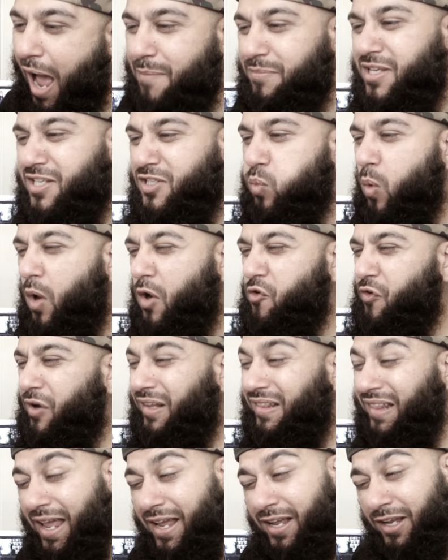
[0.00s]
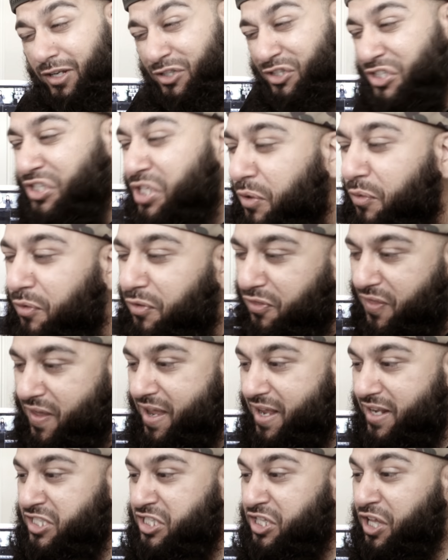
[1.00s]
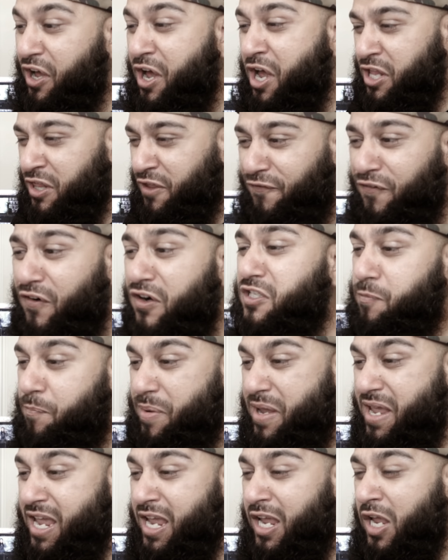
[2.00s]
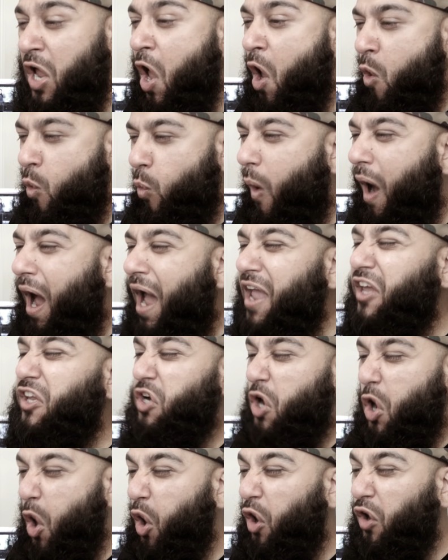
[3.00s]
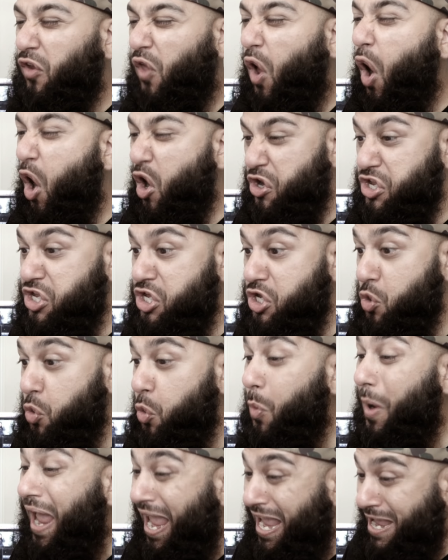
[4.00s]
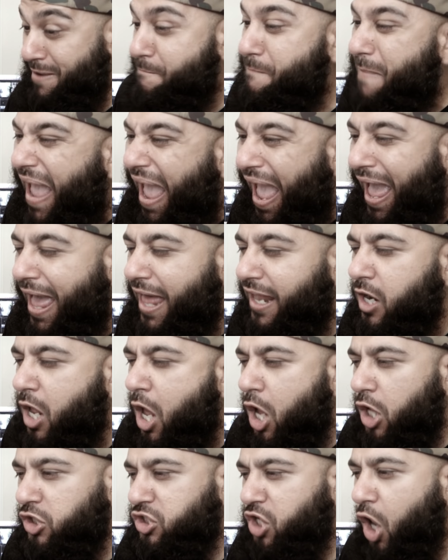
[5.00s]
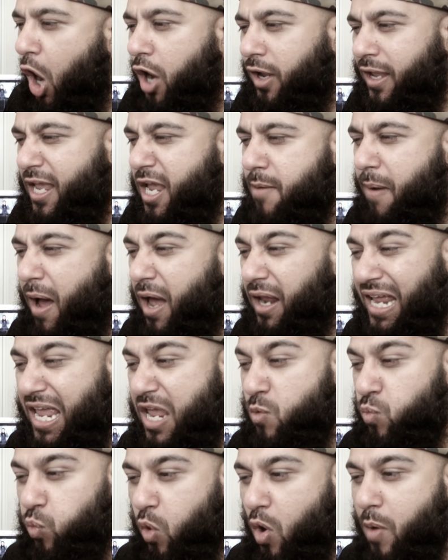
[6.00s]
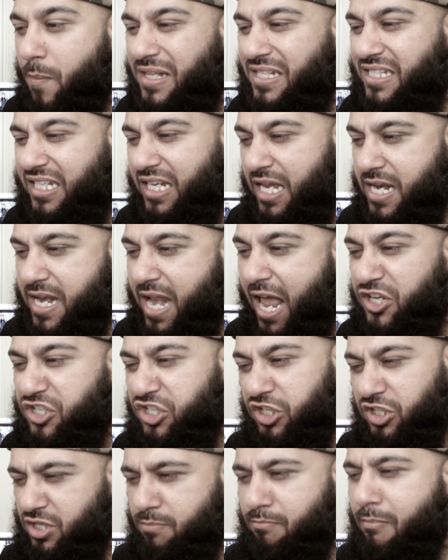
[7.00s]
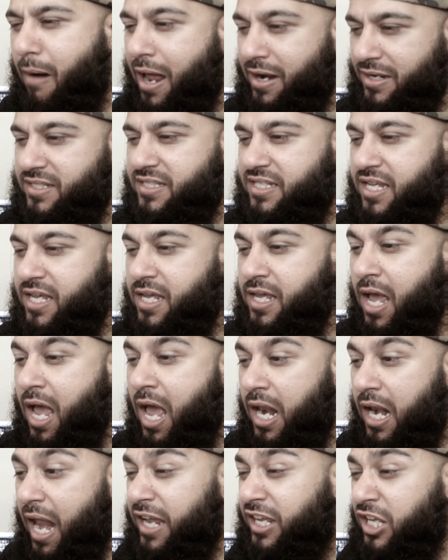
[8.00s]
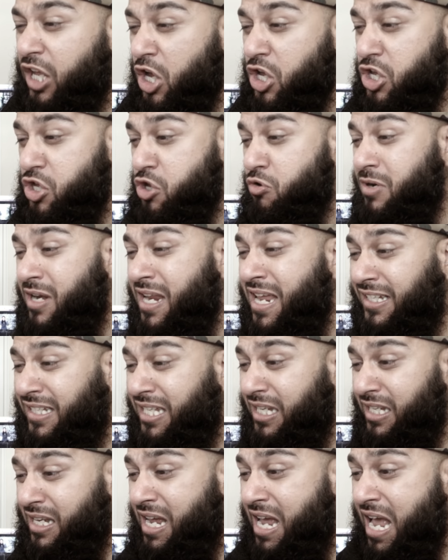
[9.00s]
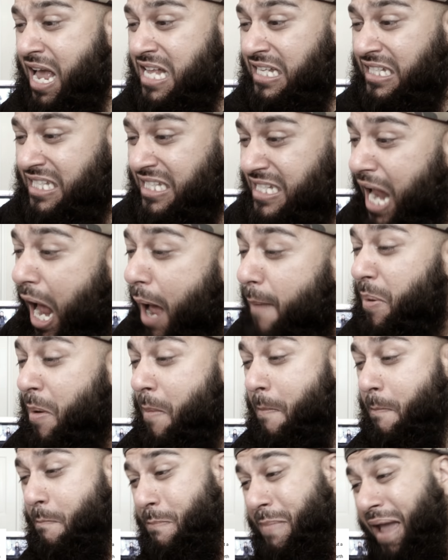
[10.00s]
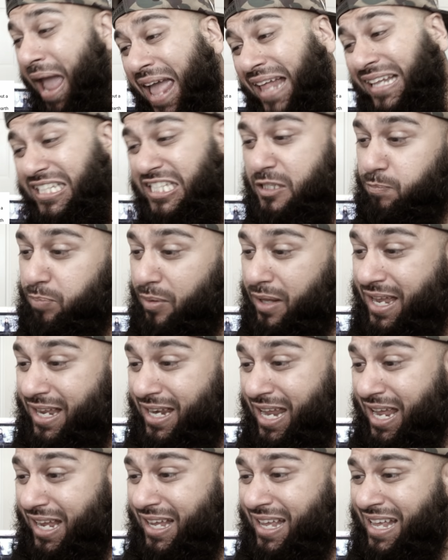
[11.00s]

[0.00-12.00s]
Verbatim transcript: I'm just wondering, like, two things. The, the first being, why on earth are you, a man, talking about a woman's connection to modesty? Like, you need to stop mansplaining.